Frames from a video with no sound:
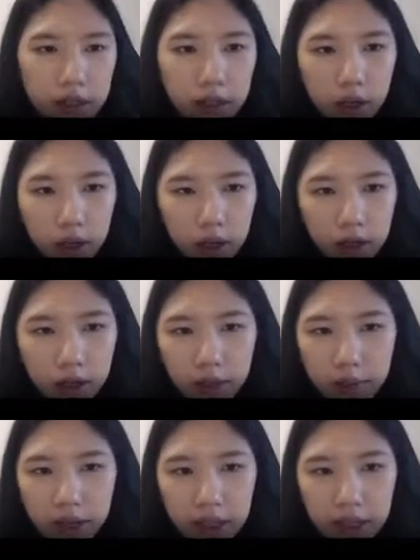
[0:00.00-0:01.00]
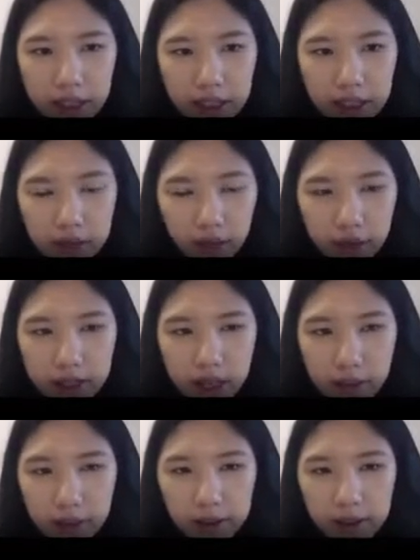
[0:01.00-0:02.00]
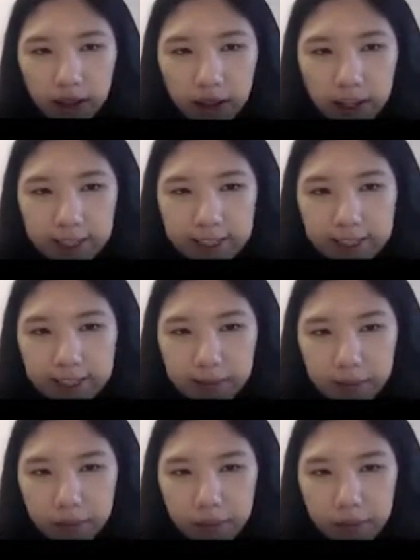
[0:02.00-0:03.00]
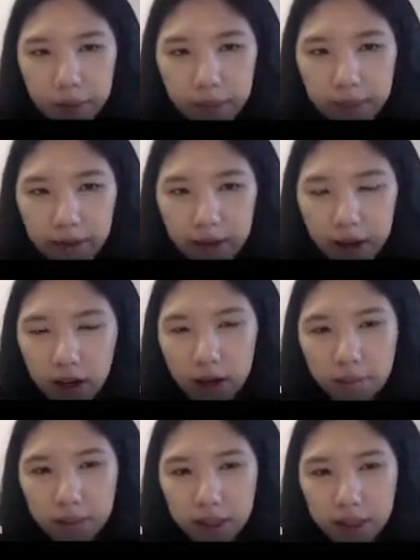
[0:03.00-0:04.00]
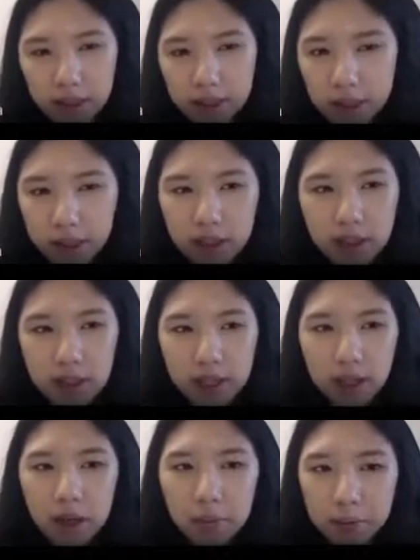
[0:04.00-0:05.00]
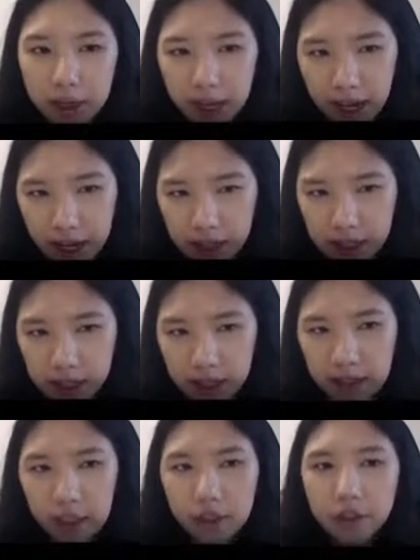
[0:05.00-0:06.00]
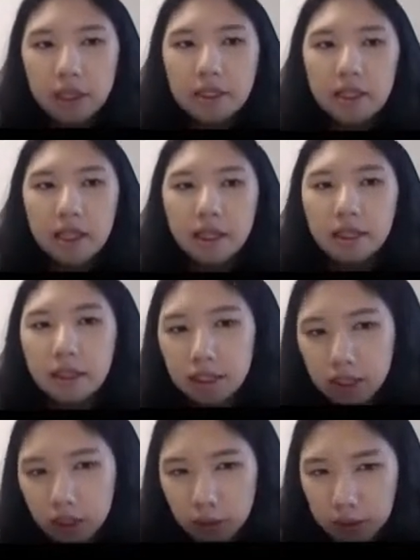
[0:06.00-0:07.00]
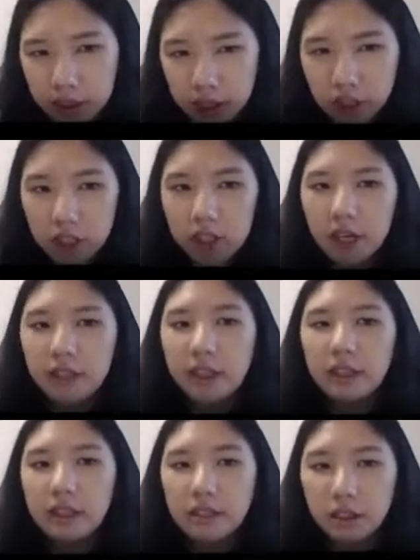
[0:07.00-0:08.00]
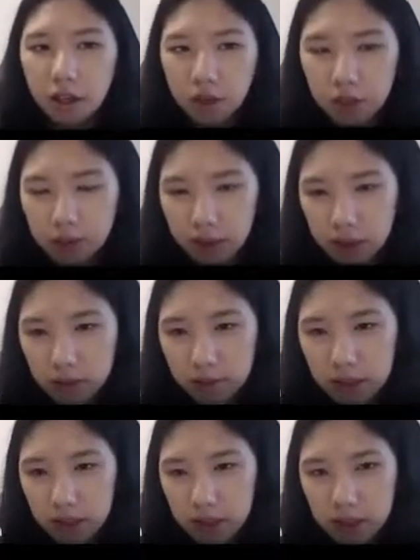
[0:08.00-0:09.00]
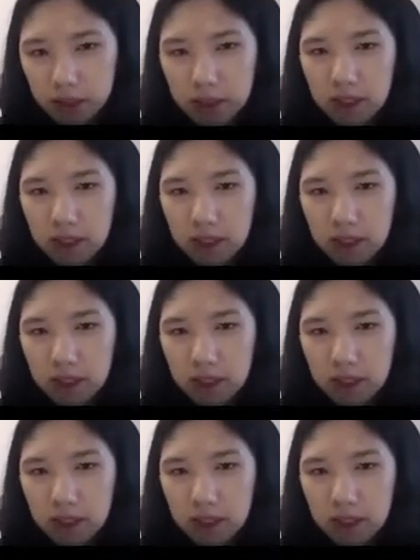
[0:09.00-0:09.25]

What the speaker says: So you can make this, for example, as a company. So this is like company X, and then you can say, this is your position, and then these are your responsibilities.